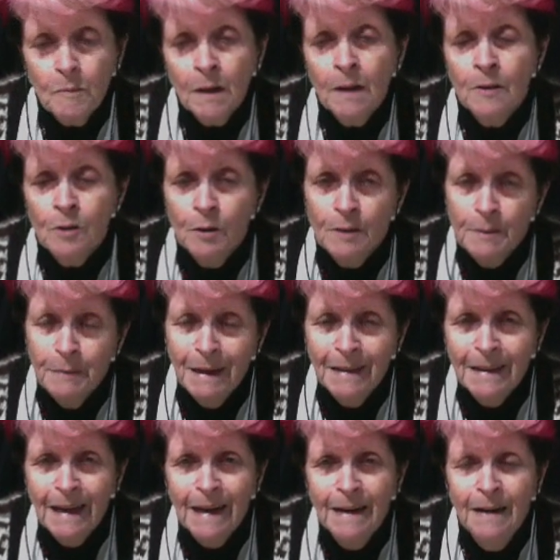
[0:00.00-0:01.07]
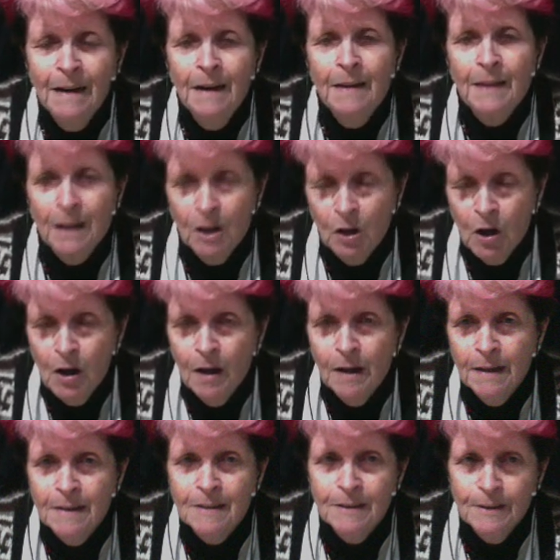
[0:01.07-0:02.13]
So it's about that, the
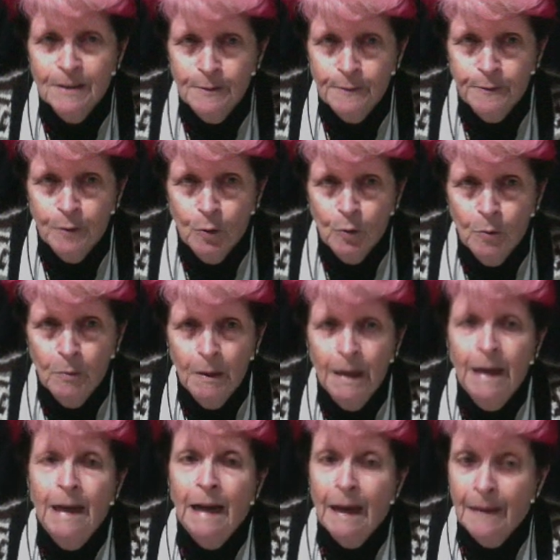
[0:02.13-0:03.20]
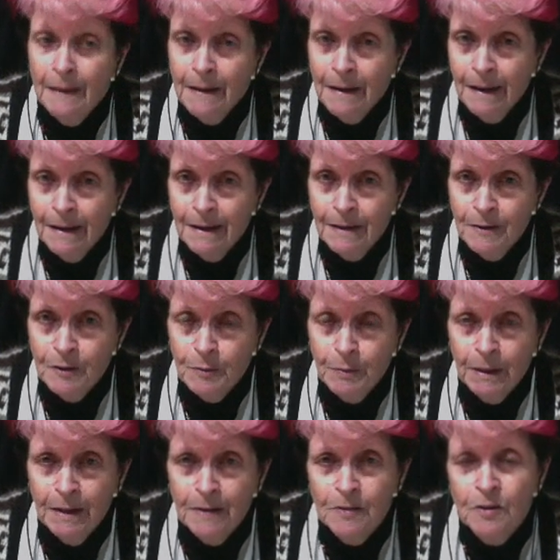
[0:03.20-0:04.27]
lines and the form and the negative
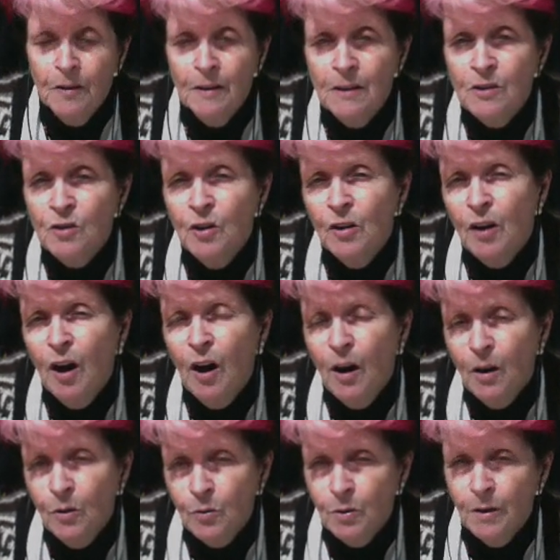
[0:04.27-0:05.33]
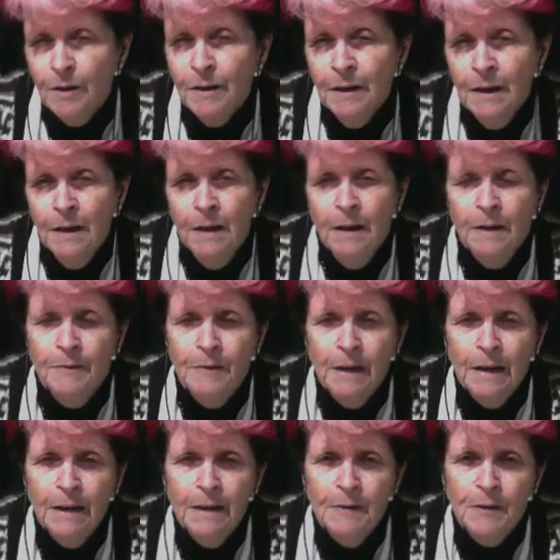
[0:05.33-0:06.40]
space. So there's not a whole lot of
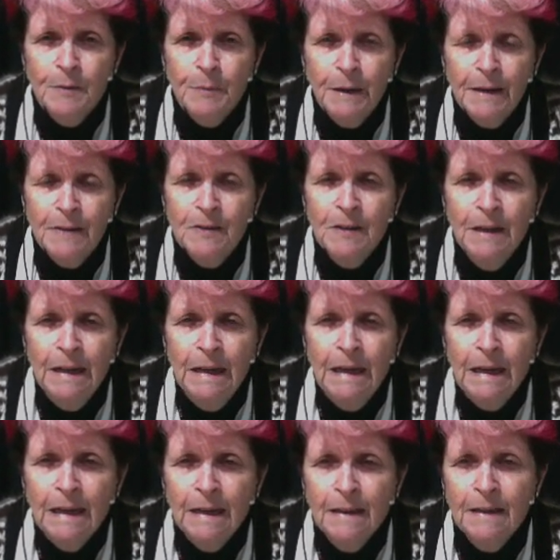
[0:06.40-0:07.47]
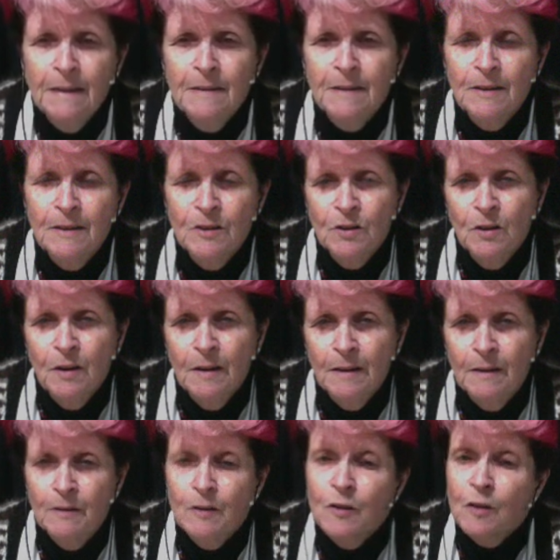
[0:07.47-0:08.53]
negative space in this design. There
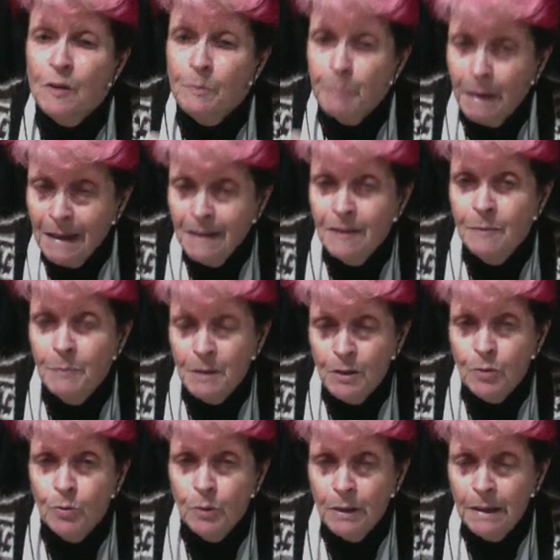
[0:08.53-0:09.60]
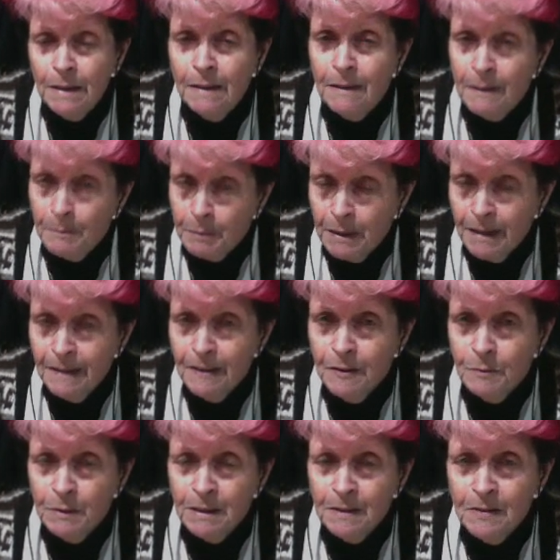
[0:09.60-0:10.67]
is space between the
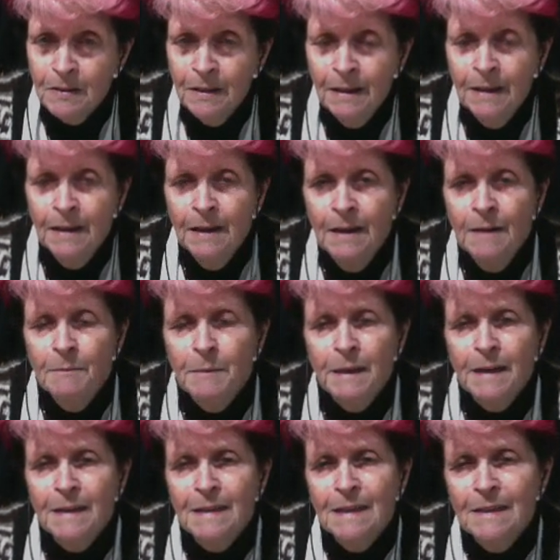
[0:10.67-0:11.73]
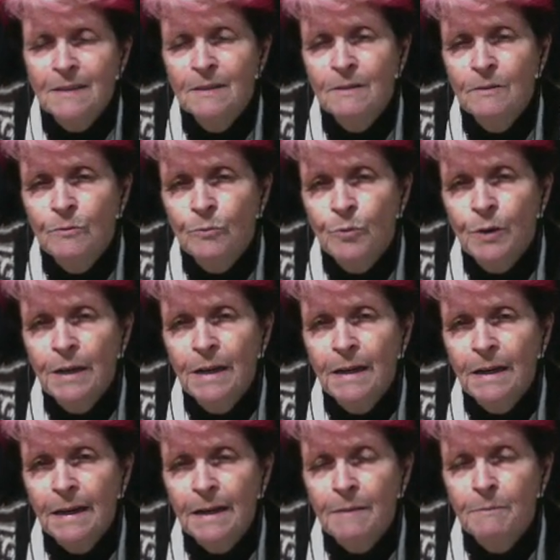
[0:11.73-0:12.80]
placements, but it doesn't
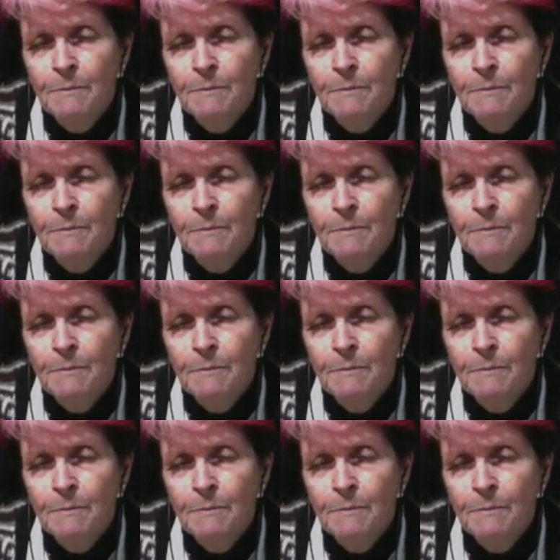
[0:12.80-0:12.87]
really